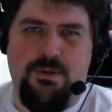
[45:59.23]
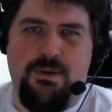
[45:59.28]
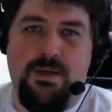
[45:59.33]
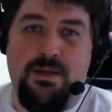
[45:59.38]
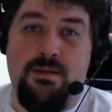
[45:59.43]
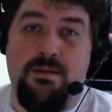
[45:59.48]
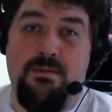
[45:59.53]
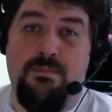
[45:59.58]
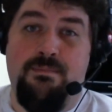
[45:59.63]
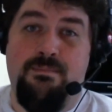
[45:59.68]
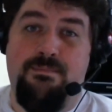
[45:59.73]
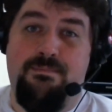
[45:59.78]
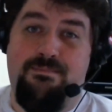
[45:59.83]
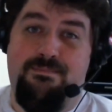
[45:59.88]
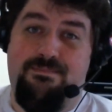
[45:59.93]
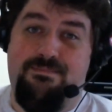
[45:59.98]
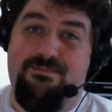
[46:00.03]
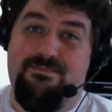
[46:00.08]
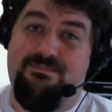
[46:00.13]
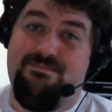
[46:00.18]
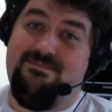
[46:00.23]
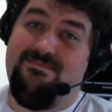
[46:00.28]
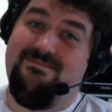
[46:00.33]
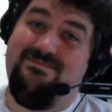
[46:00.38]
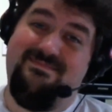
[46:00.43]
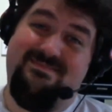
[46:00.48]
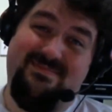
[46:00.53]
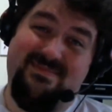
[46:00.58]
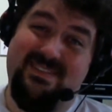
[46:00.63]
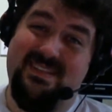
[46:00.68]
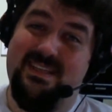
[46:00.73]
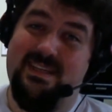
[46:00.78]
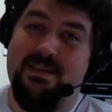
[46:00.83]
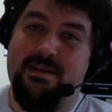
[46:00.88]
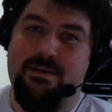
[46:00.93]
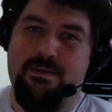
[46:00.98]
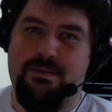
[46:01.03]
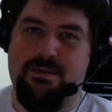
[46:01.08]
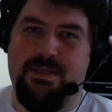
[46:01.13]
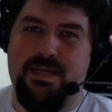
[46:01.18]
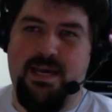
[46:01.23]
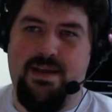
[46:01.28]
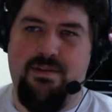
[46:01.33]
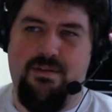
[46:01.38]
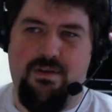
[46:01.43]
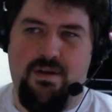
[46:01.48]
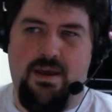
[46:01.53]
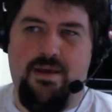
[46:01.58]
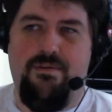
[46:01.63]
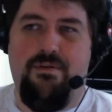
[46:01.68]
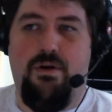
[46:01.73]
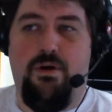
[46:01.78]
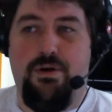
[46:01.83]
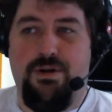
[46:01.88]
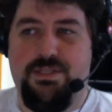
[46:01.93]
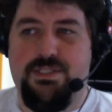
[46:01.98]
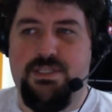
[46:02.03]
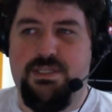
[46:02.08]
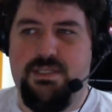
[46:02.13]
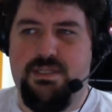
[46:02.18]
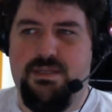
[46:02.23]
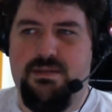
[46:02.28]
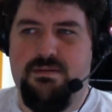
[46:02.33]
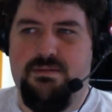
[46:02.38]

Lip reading: and kind of I'd already seen it,